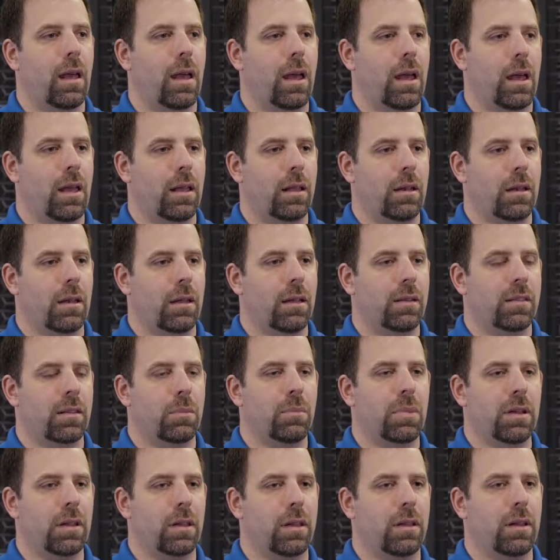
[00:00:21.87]
and its
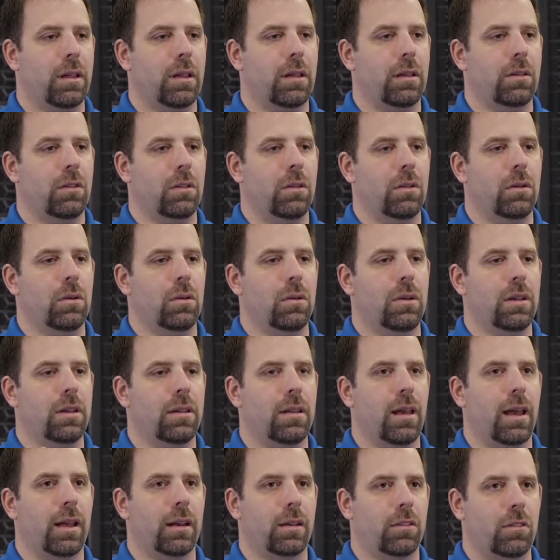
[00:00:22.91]
ability to
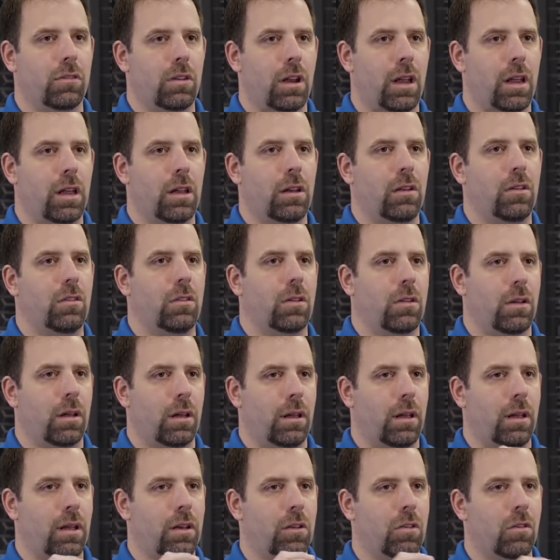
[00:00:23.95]
detect change
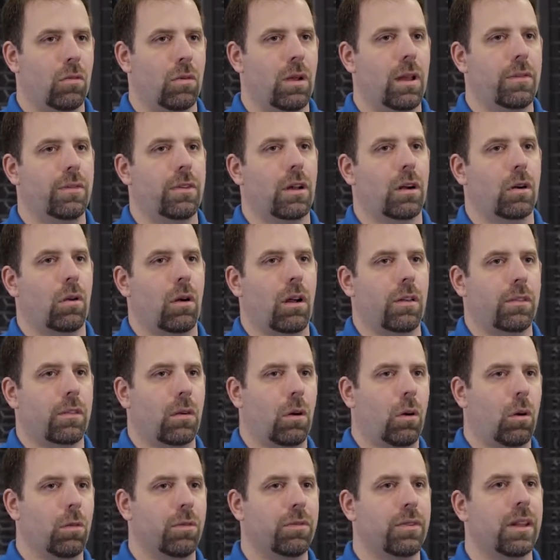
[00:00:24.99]
and drift across
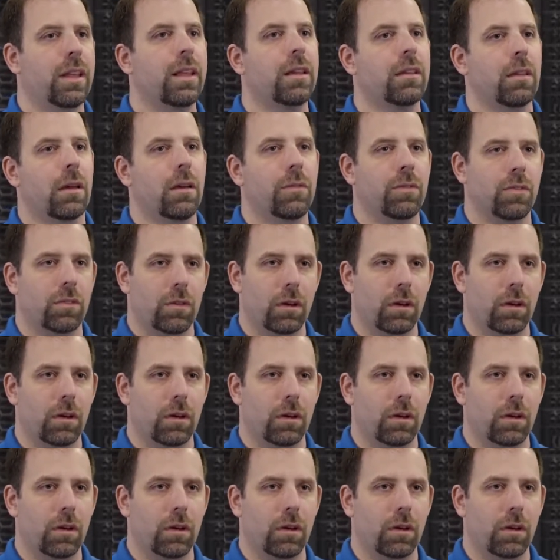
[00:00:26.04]
a whole fleet of